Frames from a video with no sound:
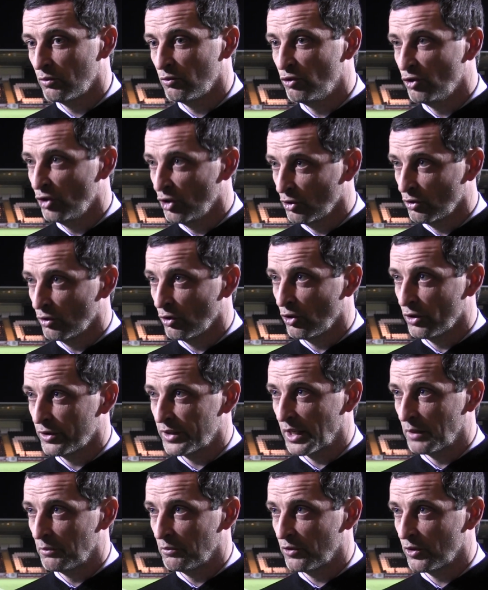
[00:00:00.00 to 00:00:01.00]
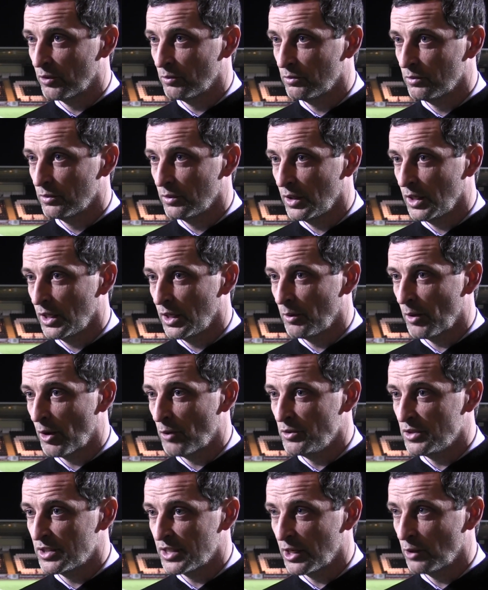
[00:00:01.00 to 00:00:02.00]
Really good lot of time for him,
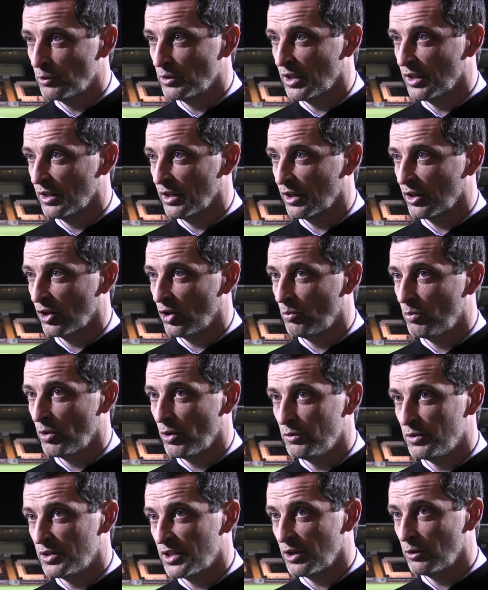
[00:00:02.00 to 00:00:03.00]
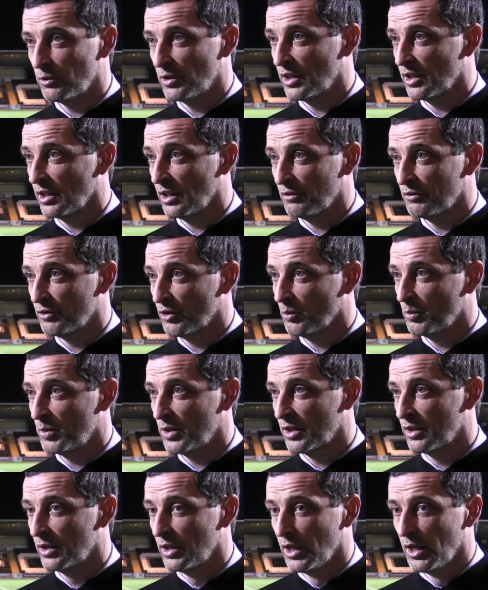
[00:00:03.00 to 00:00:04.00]
how he settled into the club, how he settled into living up
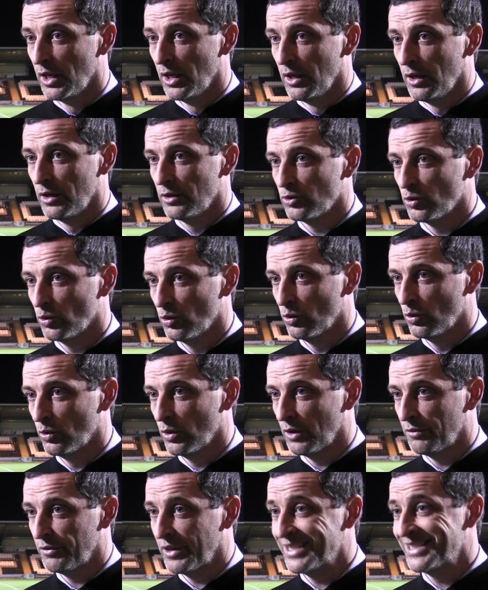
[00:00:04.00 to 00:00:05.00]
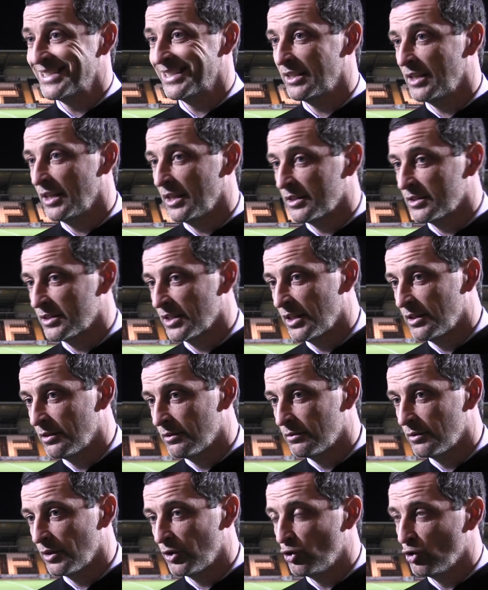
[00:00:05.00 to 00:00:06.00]
here. So if it is the case,
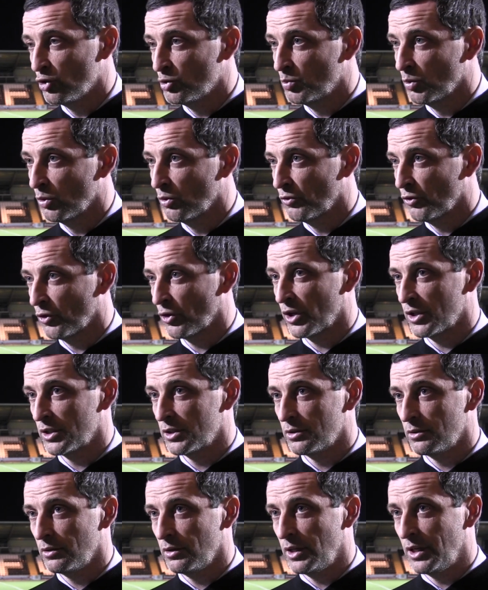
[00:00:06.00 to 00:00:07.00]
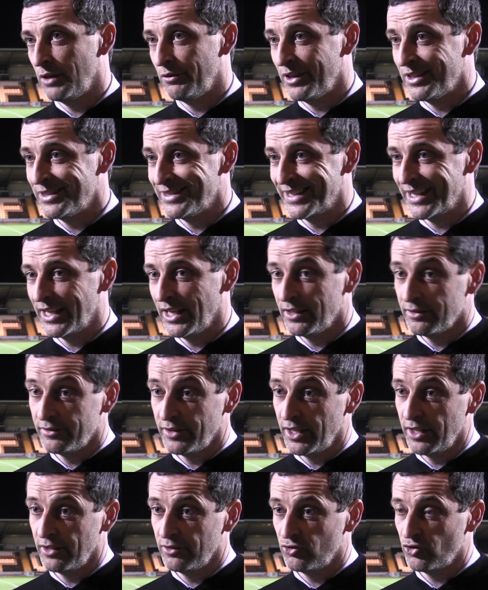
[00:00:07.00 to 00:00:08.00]
then a huge blow for us, and if it is the case,
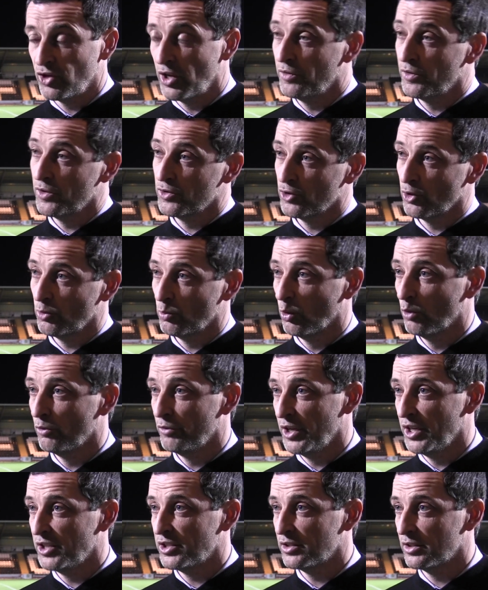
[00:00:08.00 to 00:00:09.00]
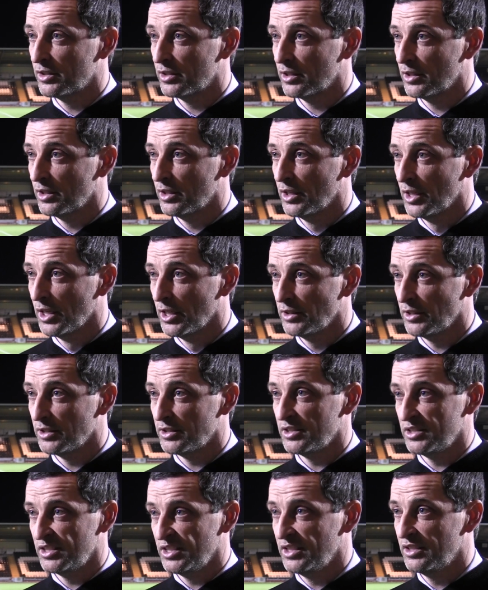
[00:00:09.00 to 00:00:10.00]
then it strengthens our motivation to
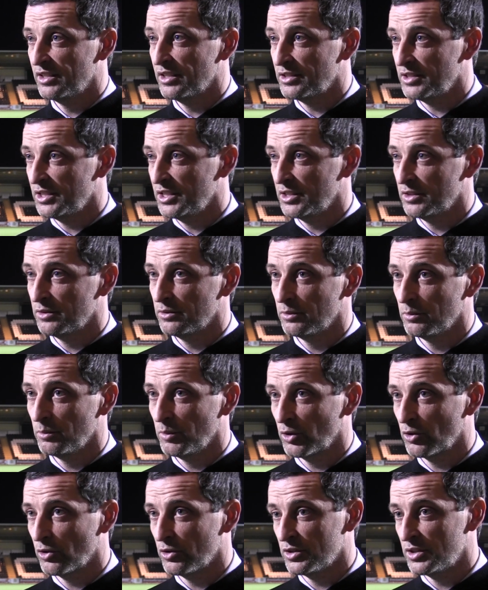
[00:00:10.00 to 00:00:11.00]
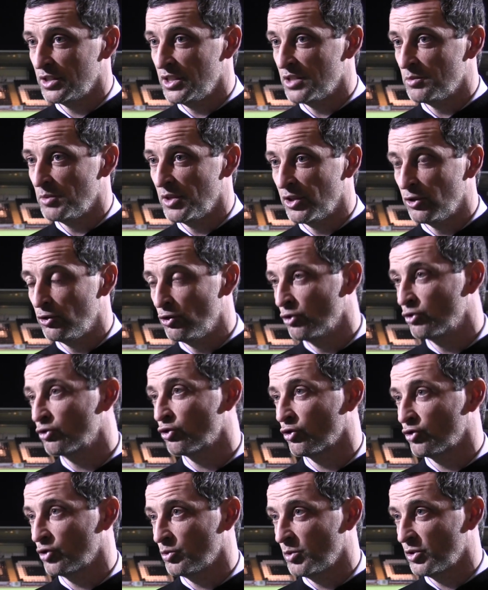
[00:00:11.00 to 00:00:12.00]
succeed this season, because he's made a
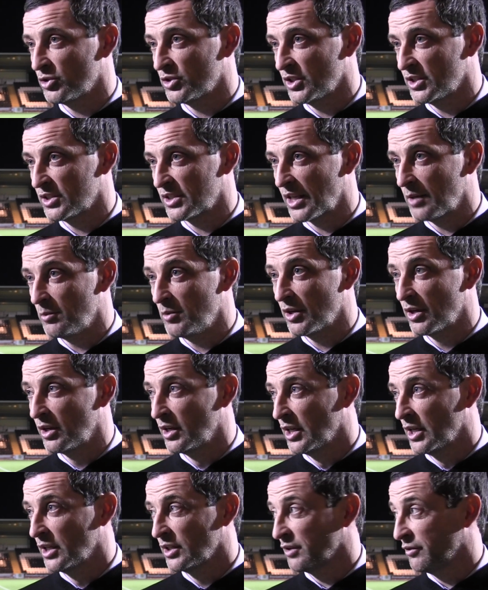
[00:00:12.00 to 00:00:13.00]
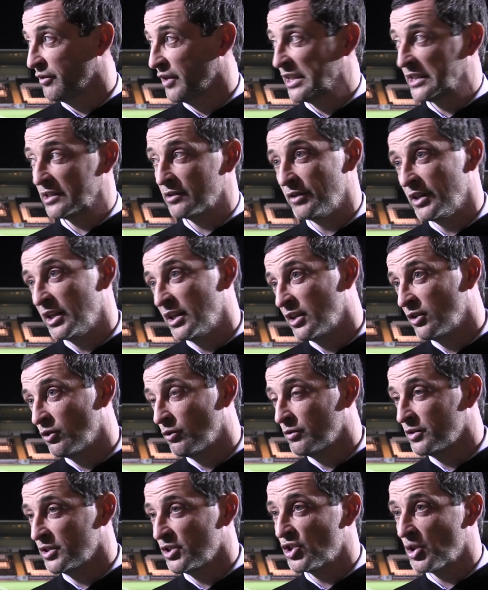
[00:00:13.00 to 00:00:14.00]
huge contribution in his time here defensively, and
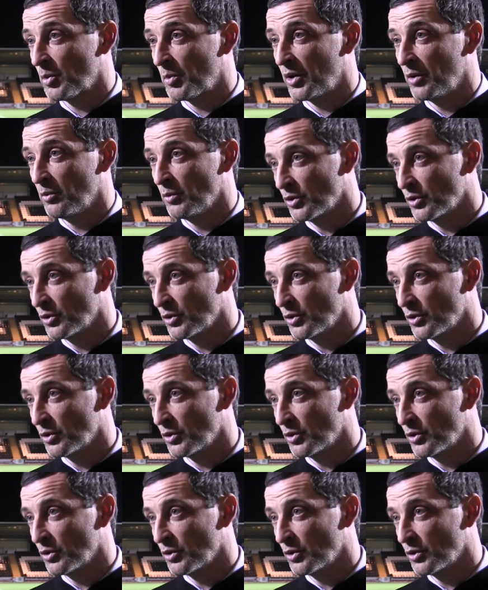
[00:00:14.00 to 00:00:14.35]
obviously chipping